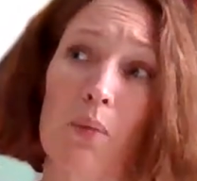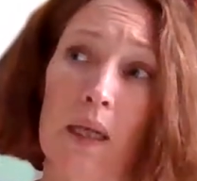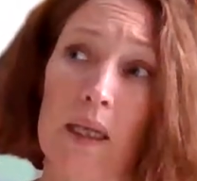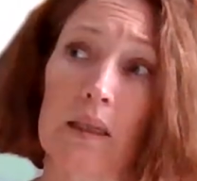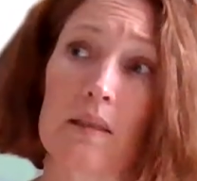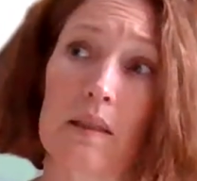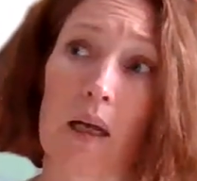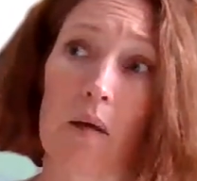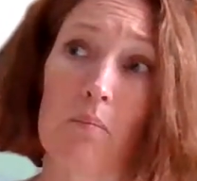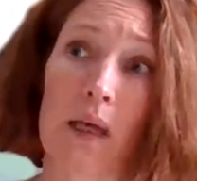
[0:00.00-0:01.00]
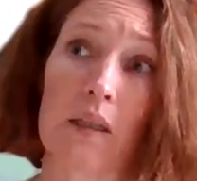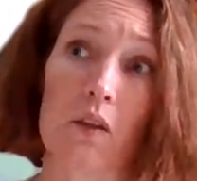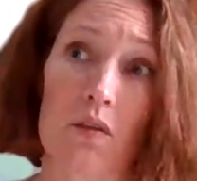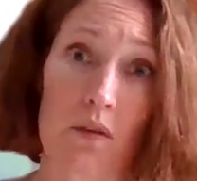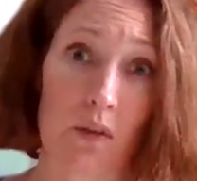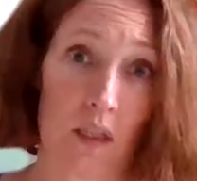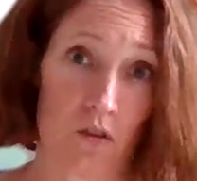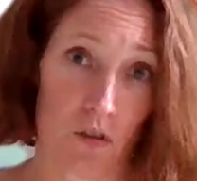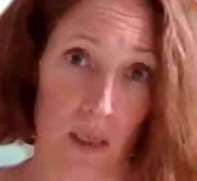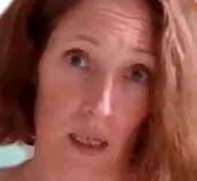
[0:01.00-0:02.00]
please make use of the
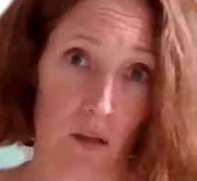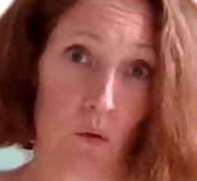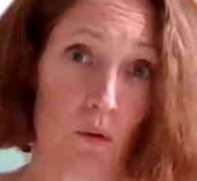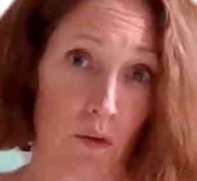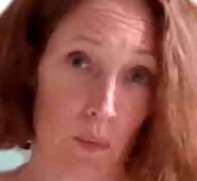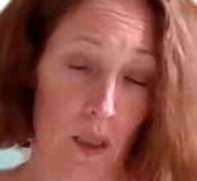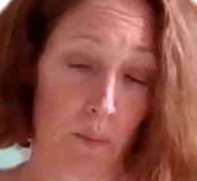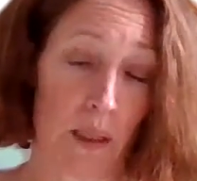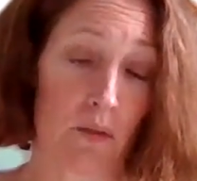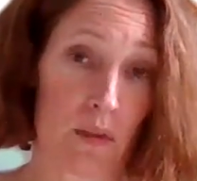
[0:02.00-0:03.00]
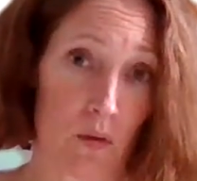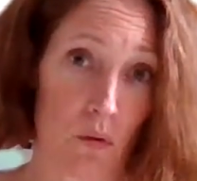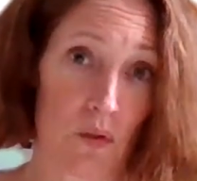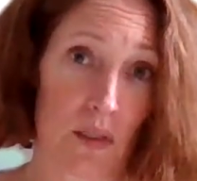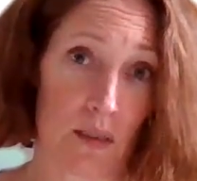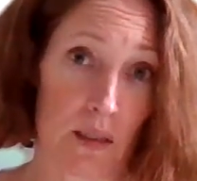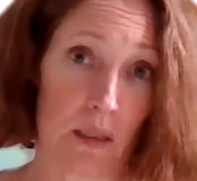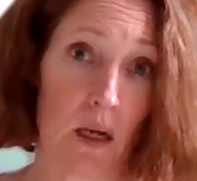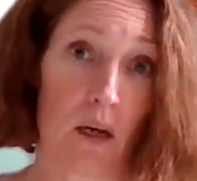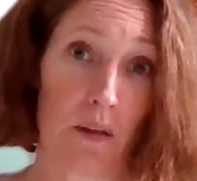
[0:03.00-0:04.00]
intranet and all of the well-being resources that
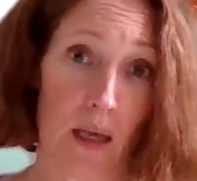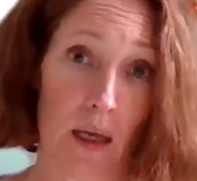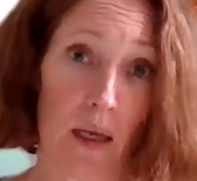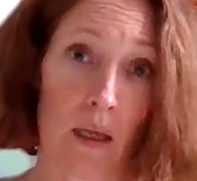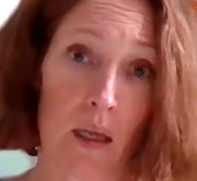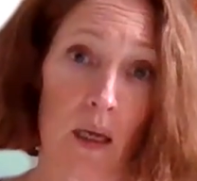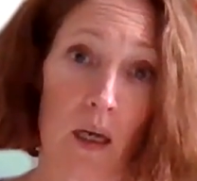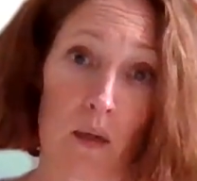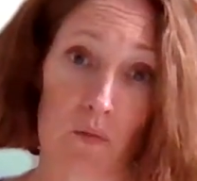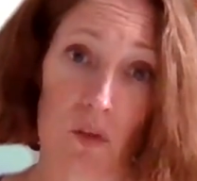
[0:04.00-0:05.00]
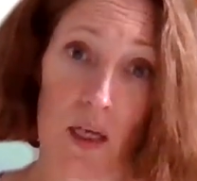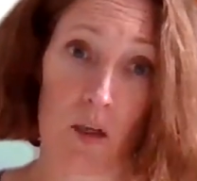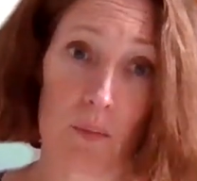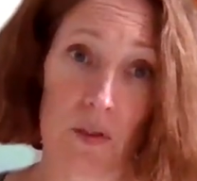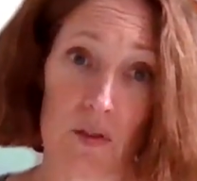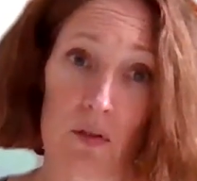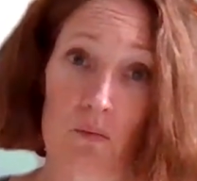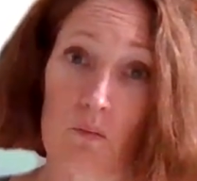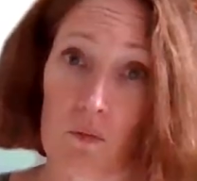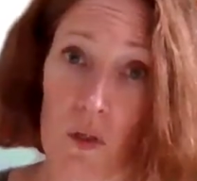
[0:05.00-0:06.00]
are there to help
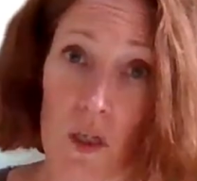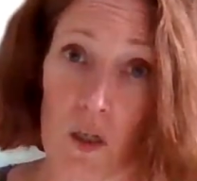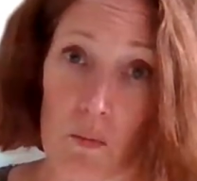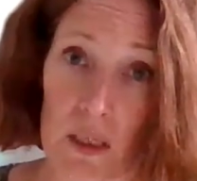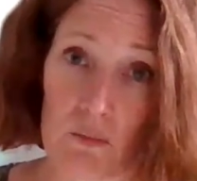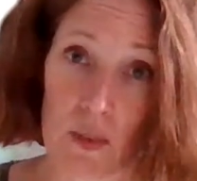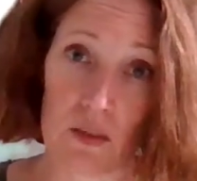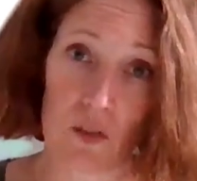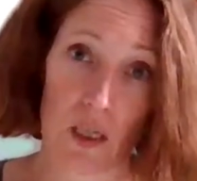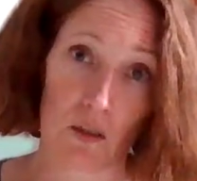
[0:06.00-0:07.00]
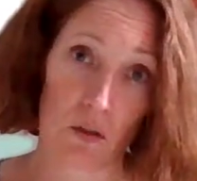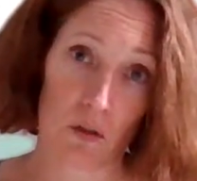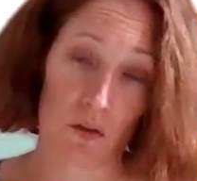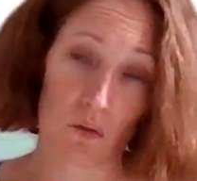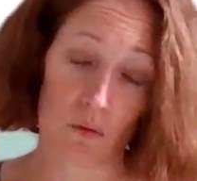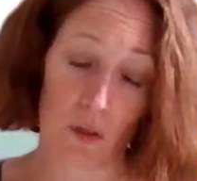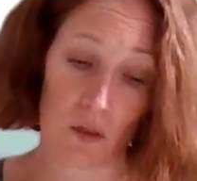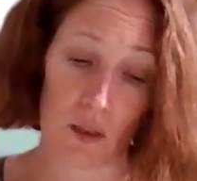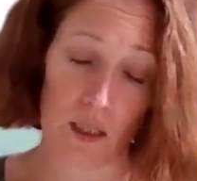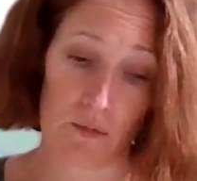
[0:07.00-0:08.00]
us, maintain a
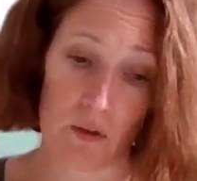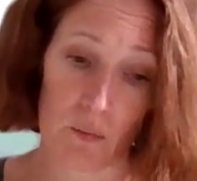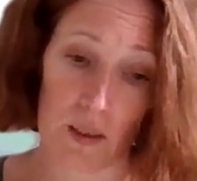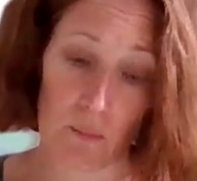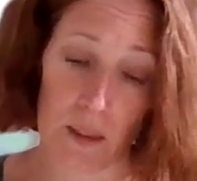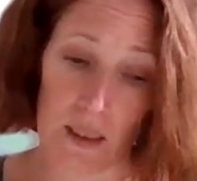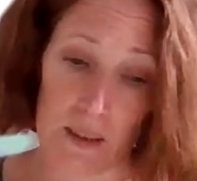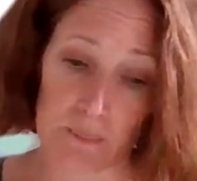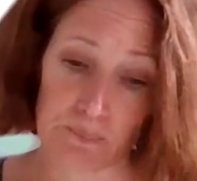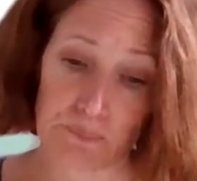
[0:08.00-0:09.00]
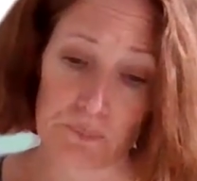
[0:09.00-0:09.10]
good level of well-being.